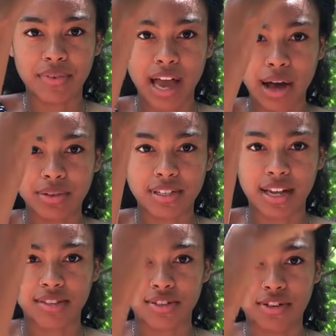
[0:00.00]

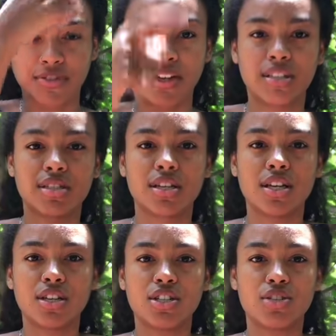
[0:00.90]
outside surface
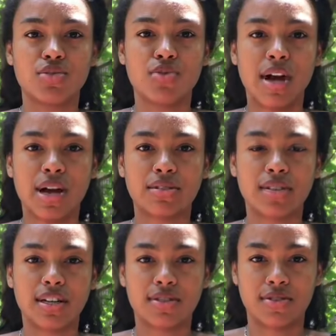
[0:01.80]
to
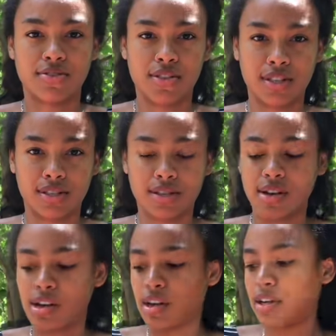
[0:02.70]
outside surface.
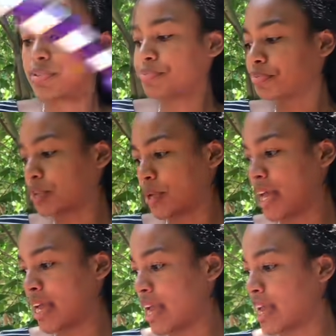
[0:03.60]

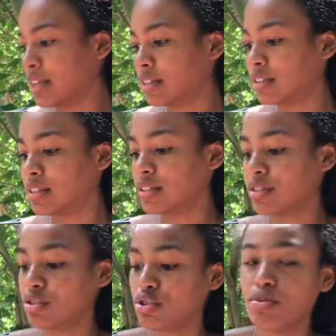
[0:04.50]
Okay, and
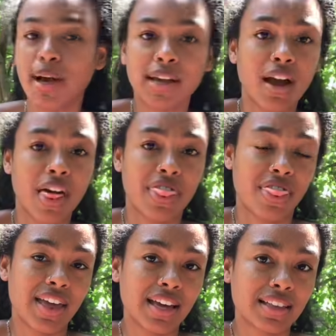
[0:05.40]
you might not
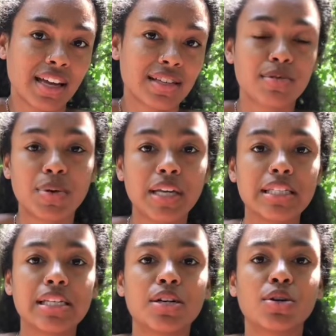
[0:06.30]
think that it's a big
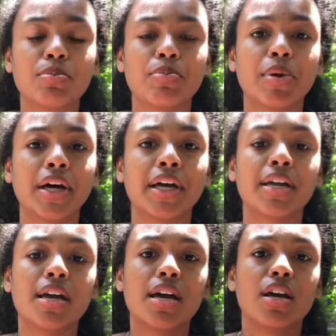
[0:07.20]
deal, but
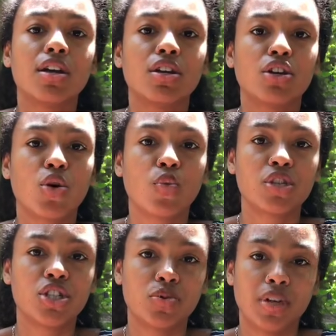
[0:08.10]

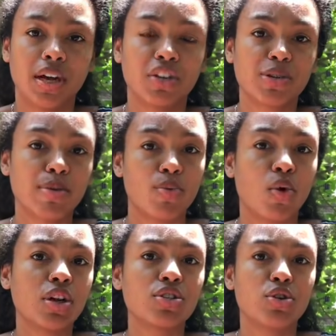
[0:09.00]
once you get a little bit more
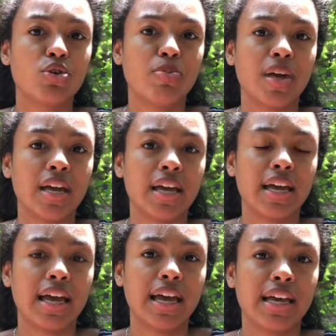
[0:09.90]
into hooping
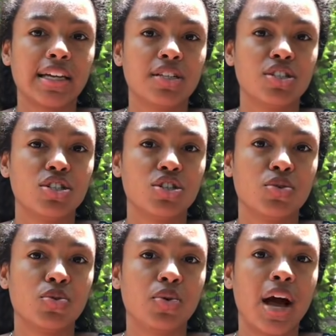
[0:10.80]
and you
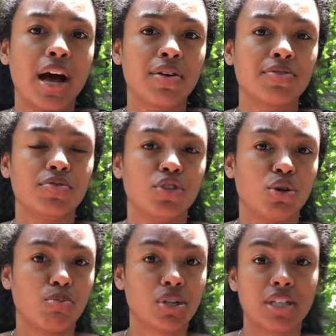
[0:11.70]
have
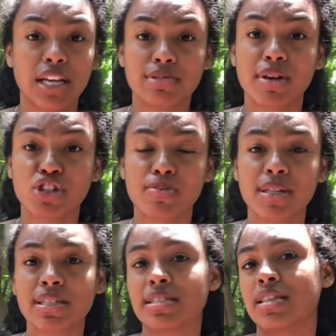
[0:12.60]
precise
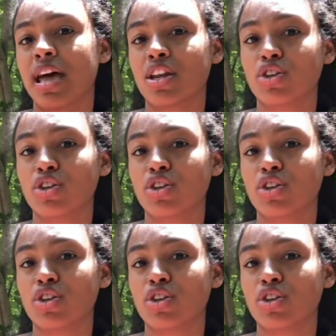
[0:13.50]
measurements that